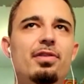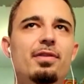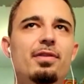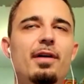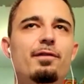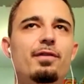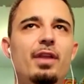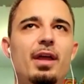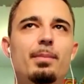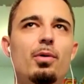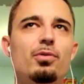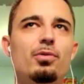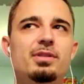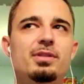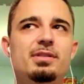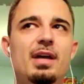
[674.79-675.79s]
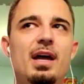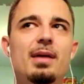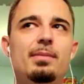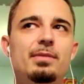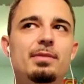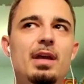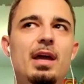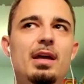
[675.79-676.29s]
I feel like most of the
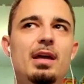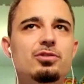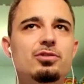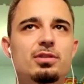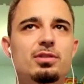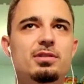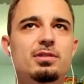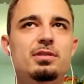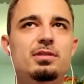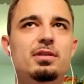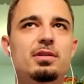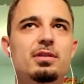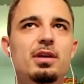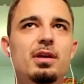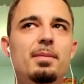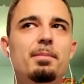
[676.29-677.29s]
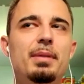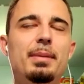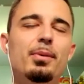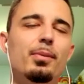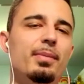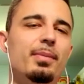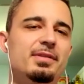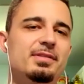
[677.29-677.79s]
time, yeah, it just
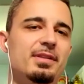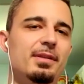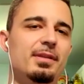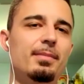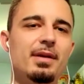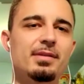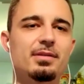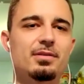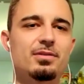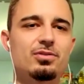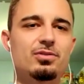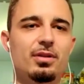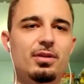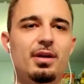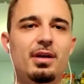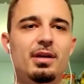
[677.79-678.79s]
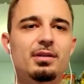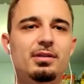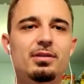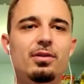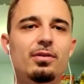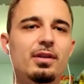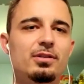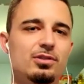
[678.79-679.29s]
people miss the message.
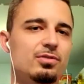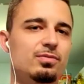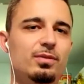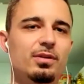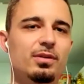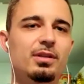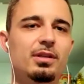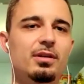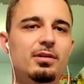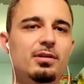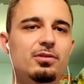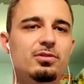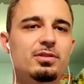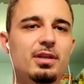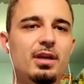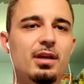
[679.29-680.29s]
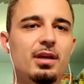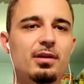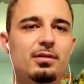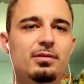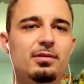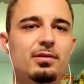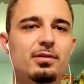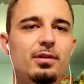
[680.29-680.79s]
Like you know, they just really didn't
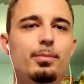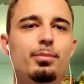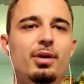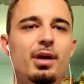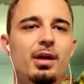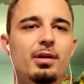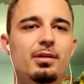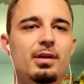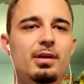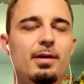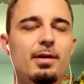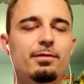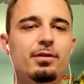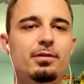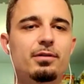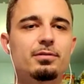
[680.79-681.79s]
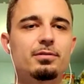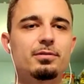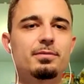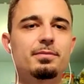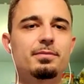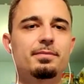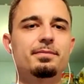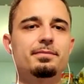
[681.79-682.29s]
understand the brand at first.